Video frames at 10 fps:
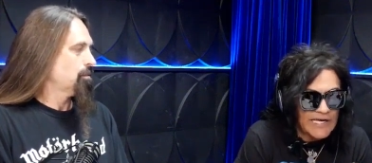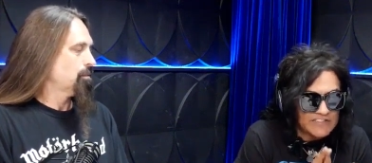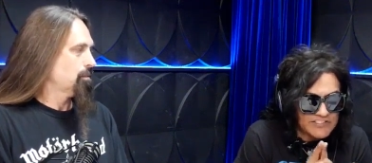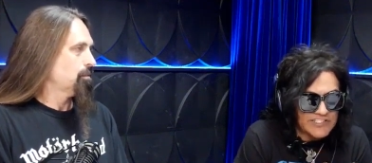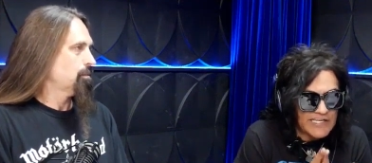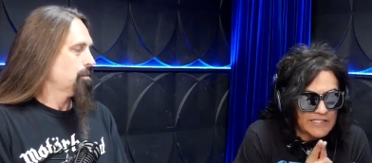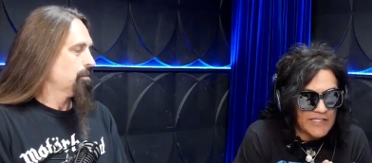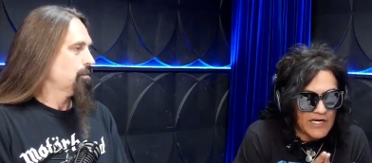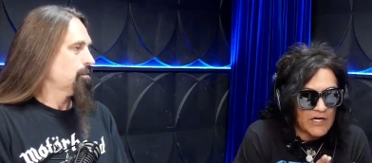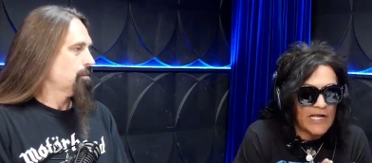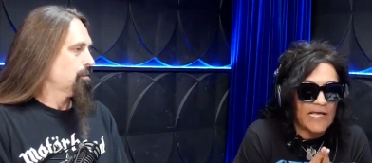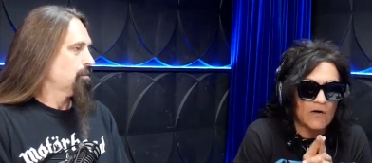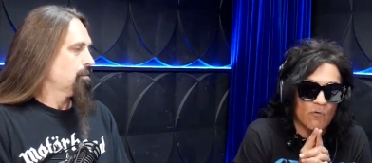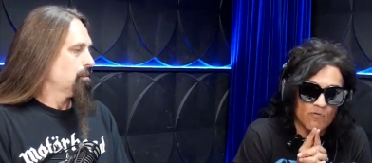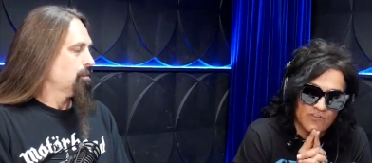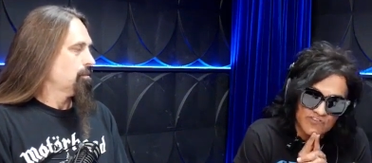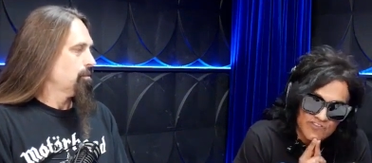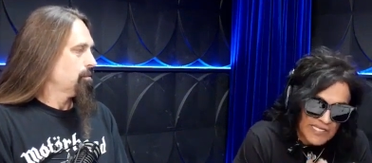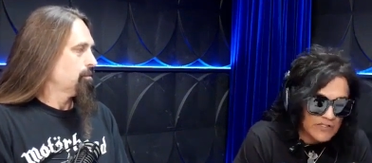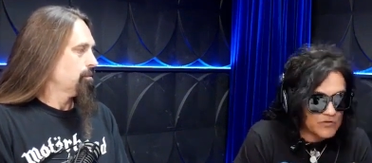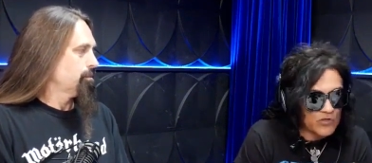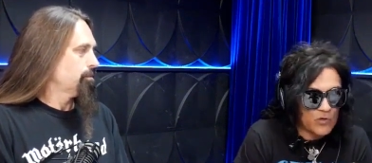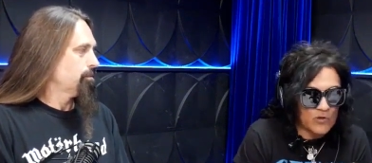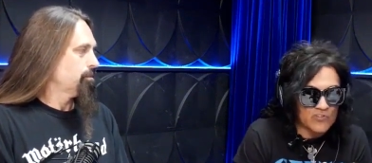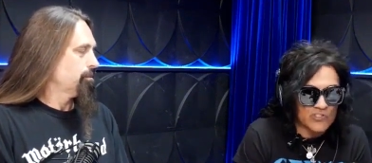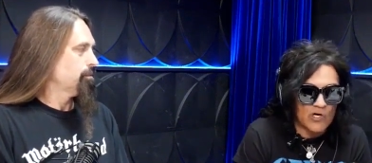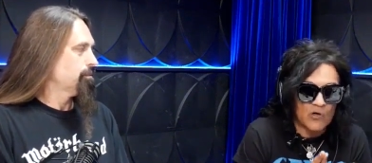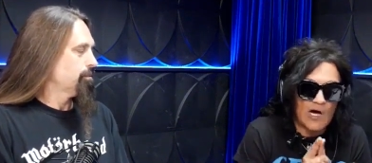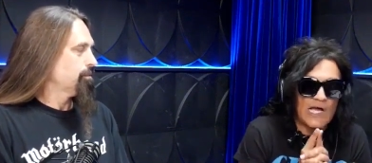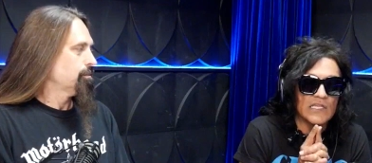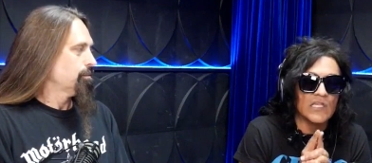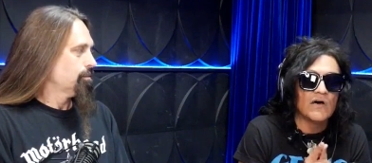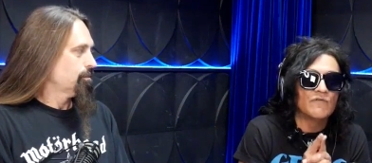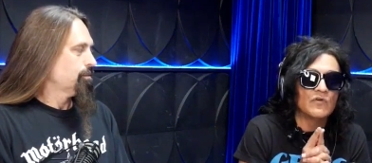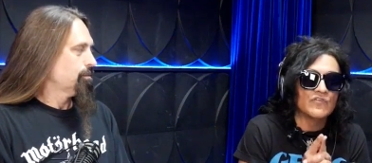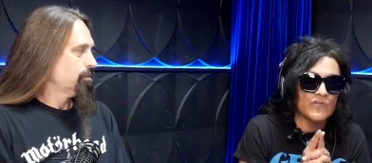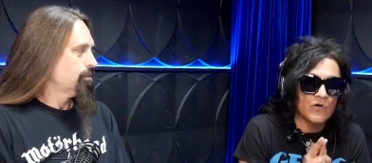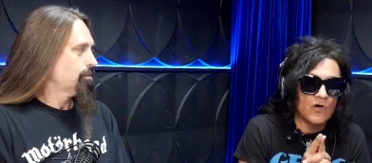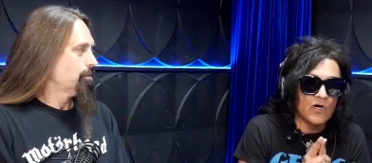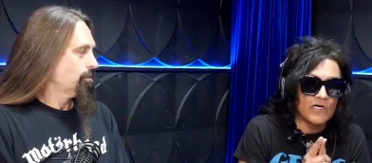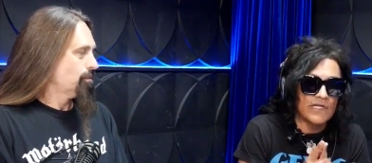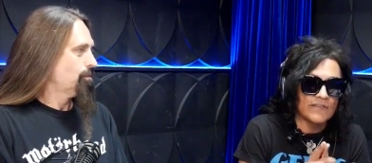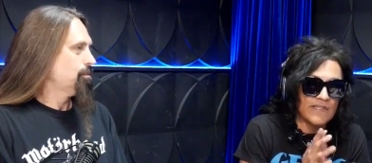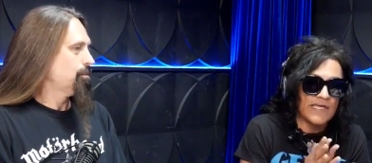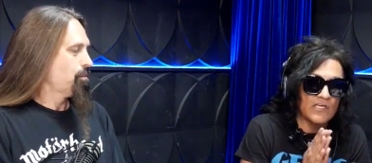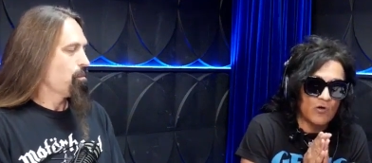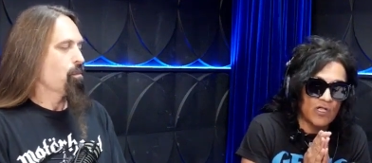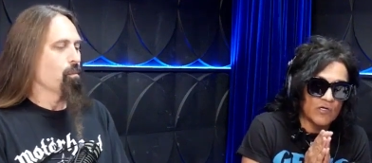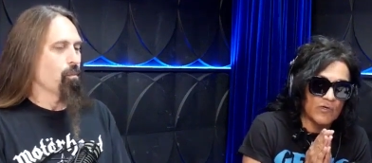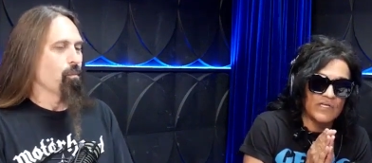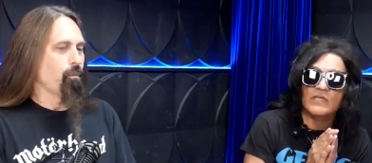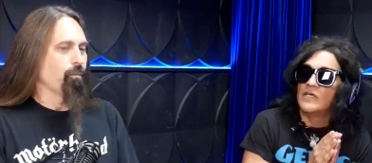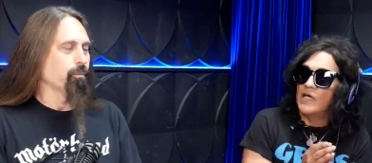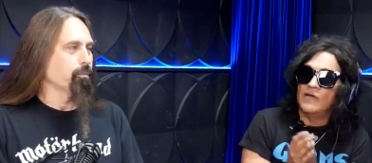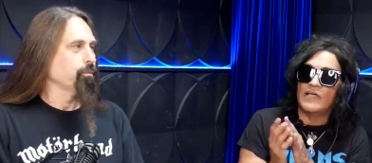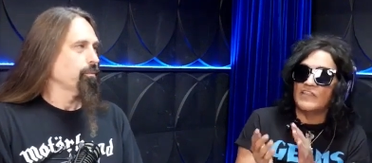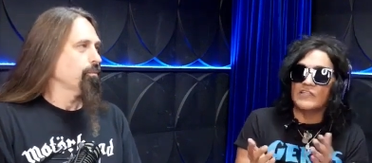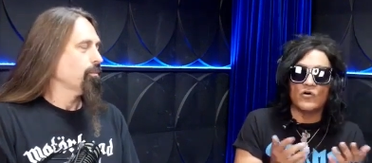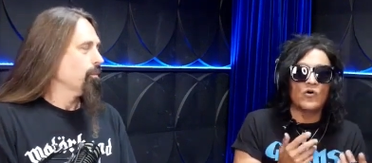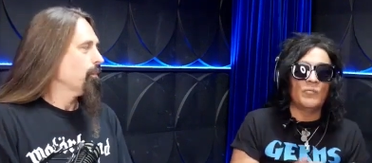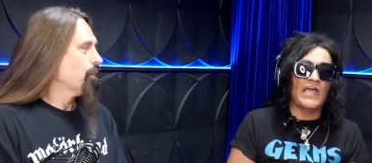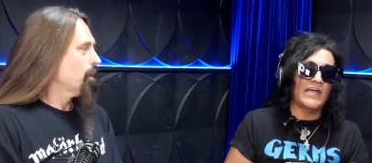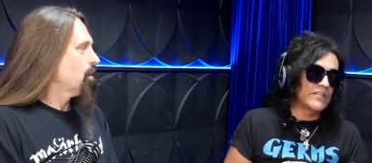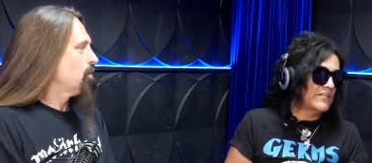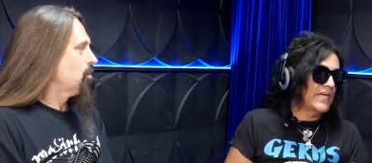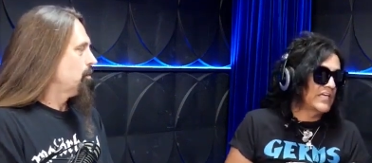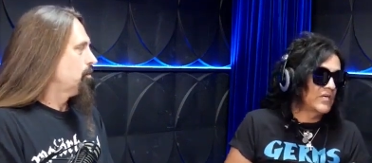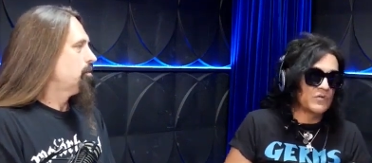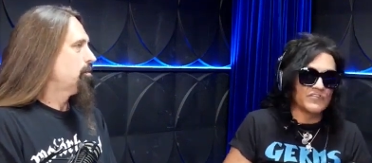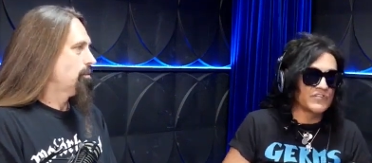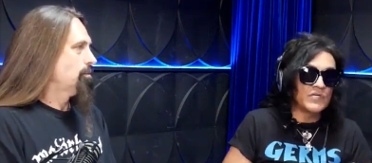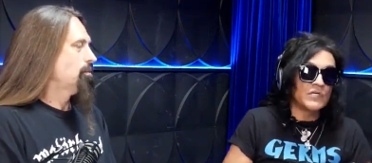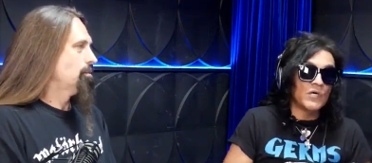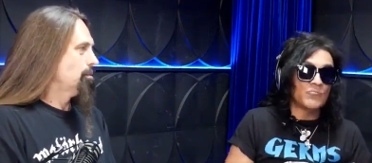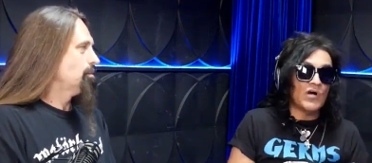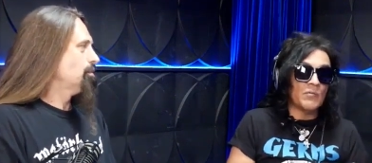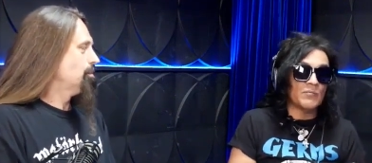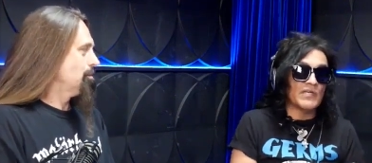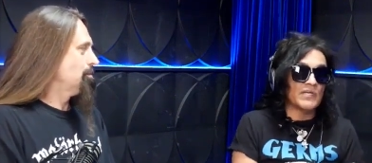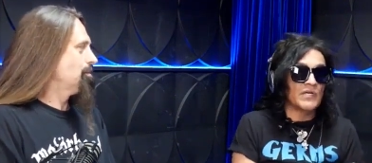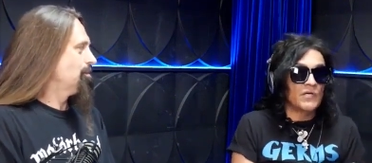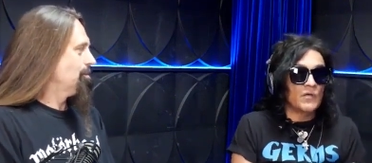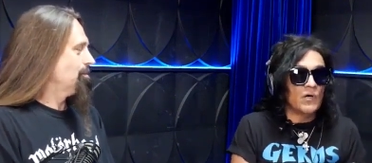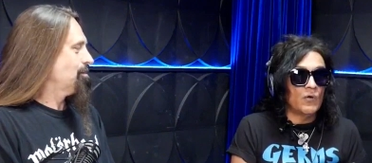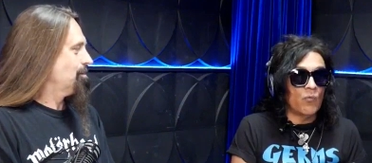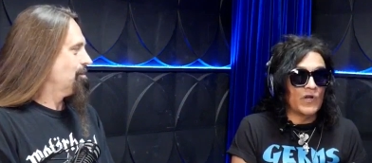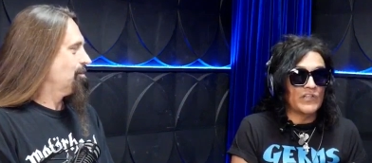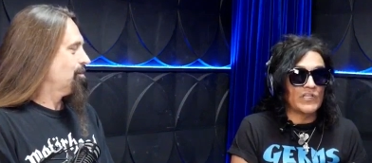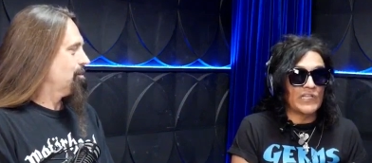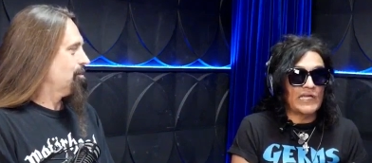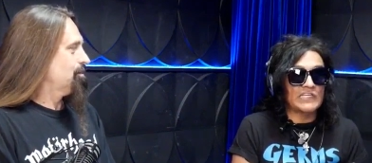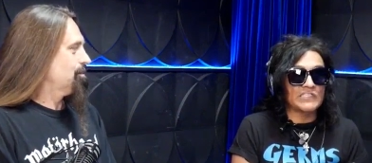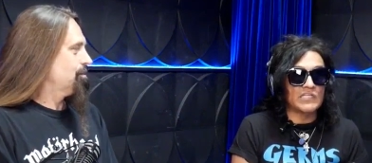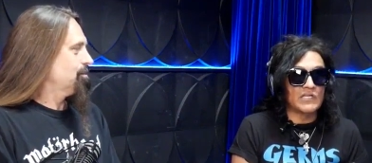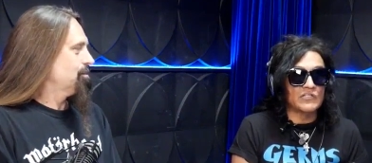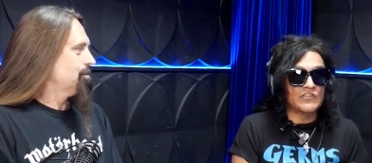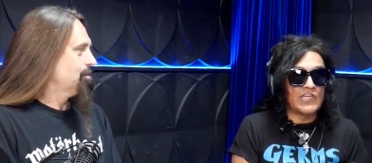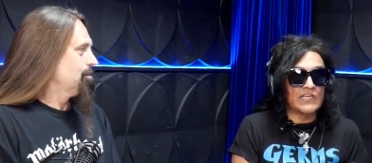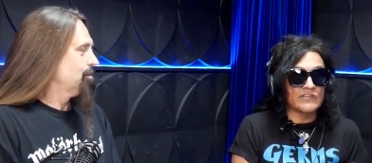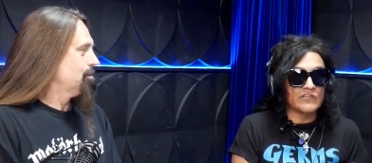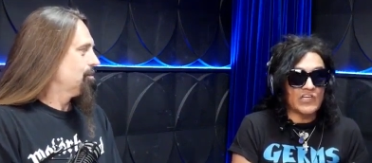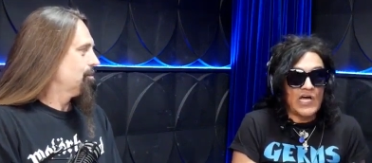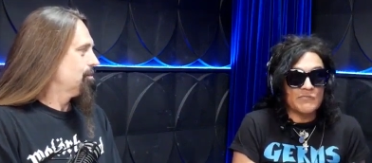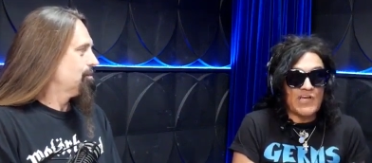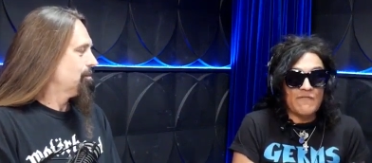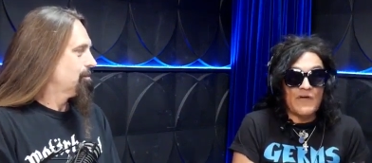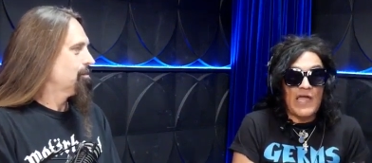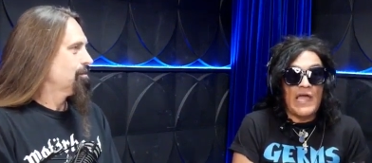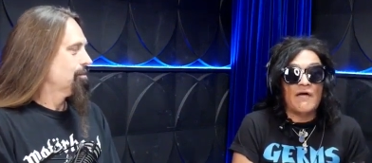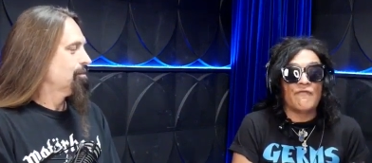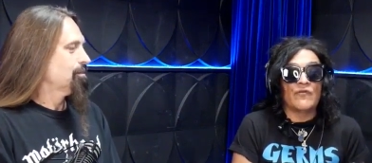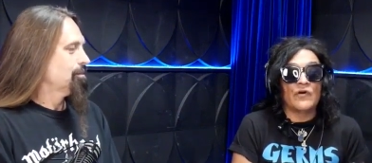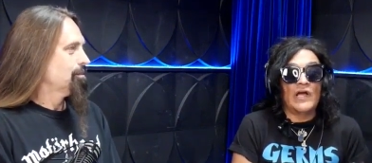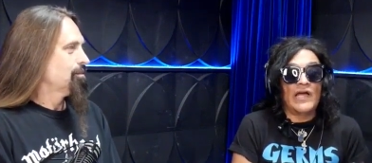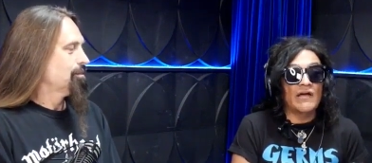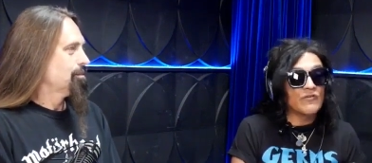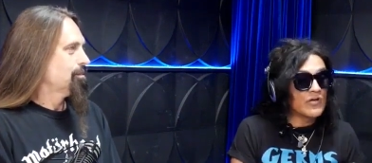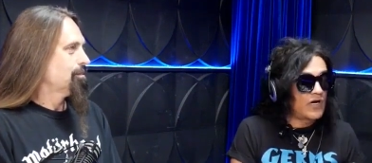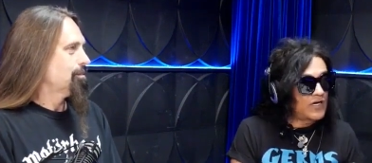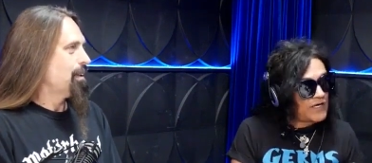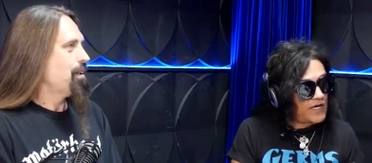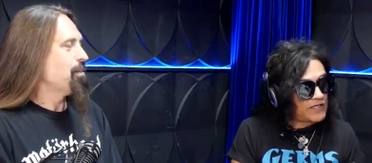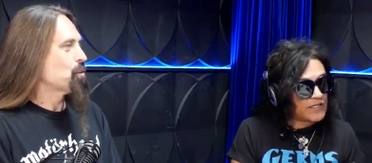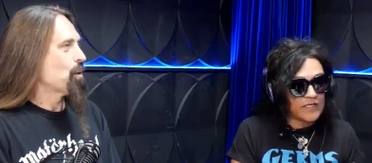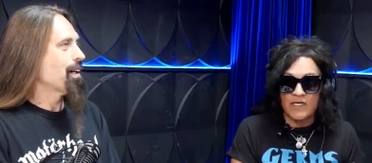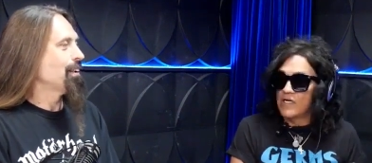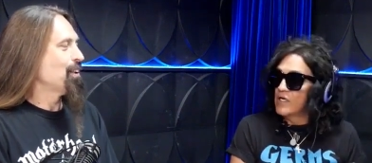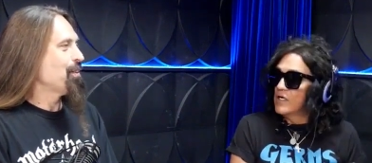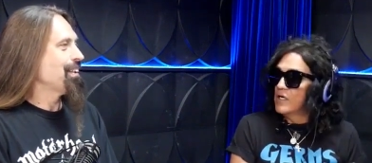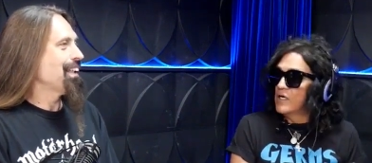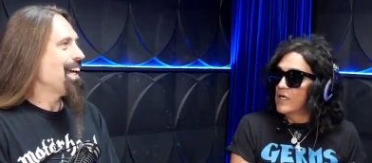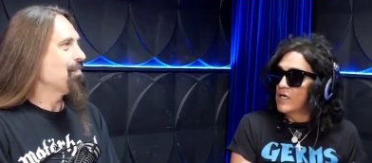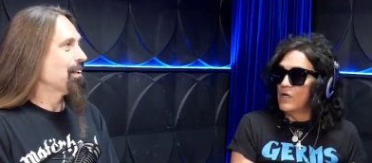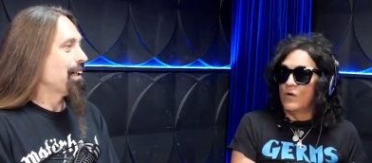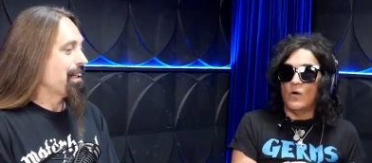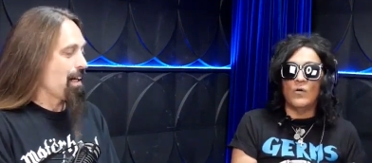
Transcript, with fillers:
Speaker 1: and staying there and staying through the whole show. I love you so hard, and thank you, Hollywood. And I think the whole band can thank you. Is probably one of the latest things times I've ever ever gone on. It was
Speaker 2: running a little bit late. We're like, uh